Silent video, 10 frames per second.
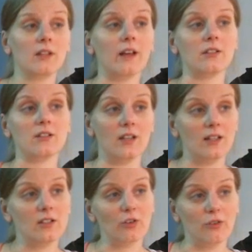I just
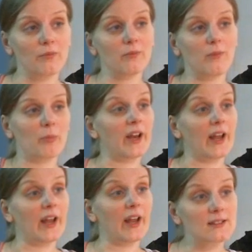need to
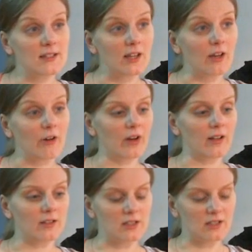update it, so
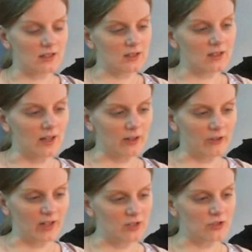it's I don't
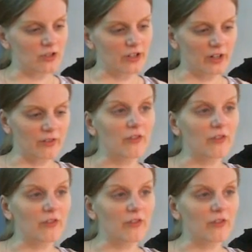need to start it from